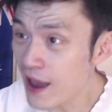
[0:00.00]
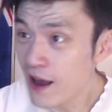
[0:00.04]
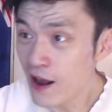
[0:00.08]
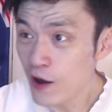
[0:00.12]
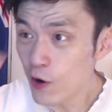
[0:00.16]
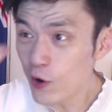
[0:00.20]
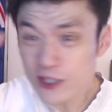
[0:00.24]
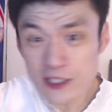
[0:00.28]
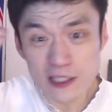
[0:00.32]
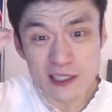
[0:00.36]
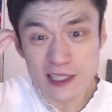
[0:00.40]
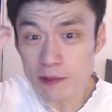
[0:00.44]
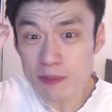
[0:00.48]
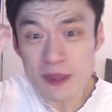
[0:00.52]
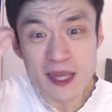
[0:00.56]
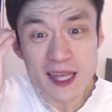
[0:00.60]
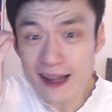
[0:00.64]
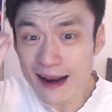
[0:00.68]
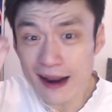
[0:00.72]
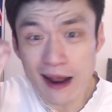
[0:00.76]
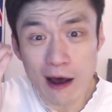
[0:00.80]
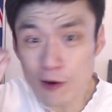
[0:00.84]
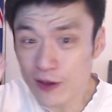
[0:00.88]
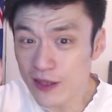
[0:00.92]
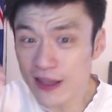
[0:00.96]
Was something that
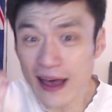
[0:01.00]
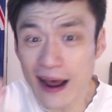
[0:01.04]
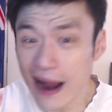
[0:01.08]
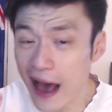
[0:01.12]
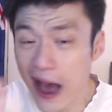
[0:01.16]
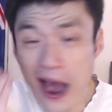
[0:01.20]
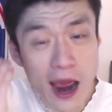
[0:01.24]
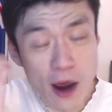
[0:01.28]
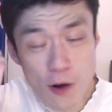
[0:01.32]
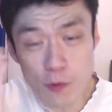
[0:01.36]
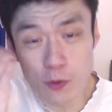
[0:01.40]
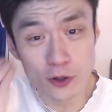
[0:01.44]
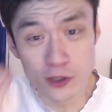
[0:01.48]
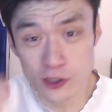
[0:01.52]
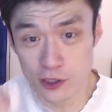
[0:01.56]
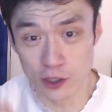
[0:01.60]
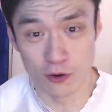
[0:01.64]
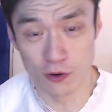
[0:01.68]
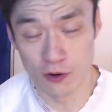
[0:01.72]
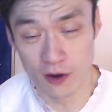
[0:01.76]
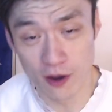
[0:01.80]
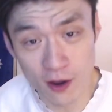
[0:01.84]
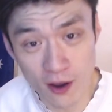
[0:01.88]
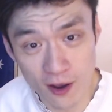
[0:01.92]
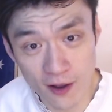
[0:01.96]
I would do
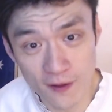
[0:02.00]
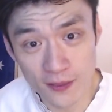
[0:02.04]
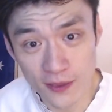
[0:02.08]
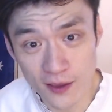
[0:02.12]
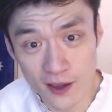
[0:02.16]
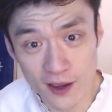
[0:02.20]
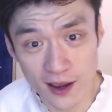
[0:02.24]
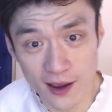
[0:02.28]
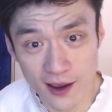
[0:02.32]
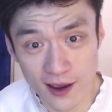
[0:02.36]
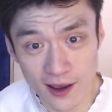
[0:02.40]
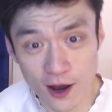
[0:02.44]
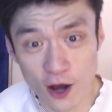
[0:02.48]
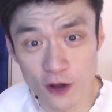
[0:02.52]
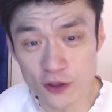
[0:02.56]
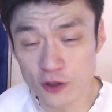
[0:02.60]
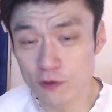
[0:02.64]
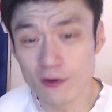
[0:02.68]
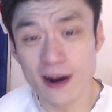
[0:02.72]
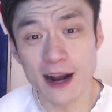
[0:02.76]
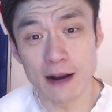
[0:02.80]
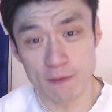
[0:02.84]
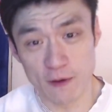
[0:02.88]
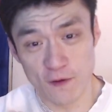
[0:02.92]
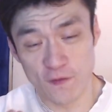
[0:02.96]
on the
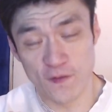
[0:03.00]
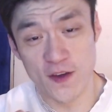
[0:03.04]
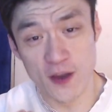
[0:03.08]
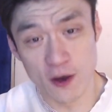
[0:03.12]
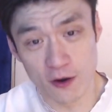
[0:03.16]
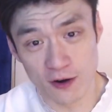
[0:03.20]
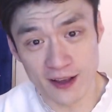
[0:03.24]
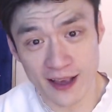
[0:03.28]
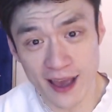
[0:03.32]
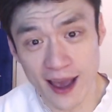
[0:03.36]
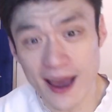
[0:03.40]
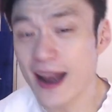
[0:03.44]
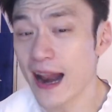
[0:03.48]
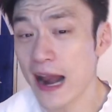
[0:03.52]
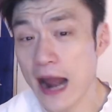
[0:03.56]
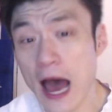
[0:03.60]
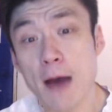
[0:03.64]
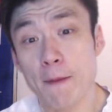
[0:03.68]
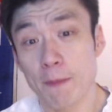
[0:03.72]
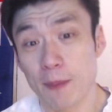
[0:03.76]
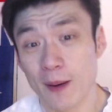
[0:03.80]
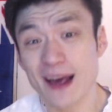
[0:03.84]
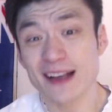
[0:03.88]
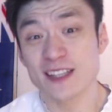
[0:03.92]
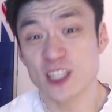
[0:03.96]
rugby field, okay? And I
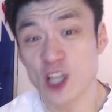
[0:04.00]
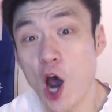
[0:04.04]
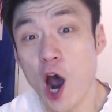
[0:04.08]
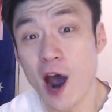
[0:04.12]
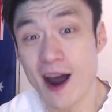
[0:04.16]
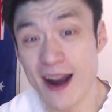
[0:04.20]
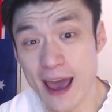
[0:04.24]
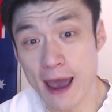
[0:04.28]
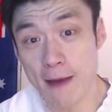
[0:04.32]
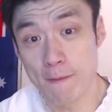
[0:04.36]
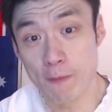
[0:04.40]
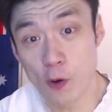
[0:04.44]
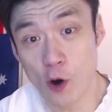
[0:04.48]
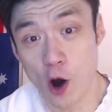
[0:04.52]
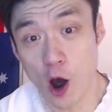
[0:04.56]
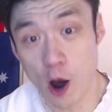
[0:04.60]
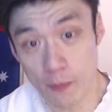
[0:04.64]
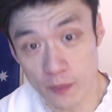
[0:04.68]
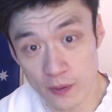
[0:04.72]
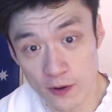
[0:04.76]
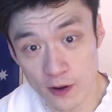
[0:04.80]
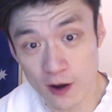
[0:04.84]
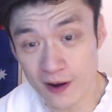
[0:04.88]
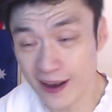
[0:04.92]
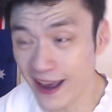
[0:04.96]
play tight head prop,
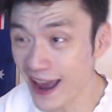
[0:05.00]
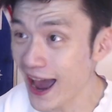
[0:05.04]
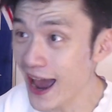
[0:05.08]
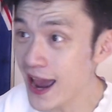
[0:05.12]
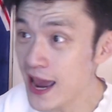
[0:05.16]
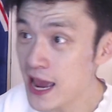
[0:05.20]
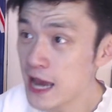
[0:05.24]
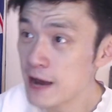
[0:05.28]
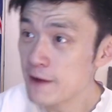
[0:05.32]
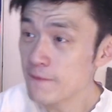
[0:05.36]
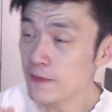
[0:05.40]
okay?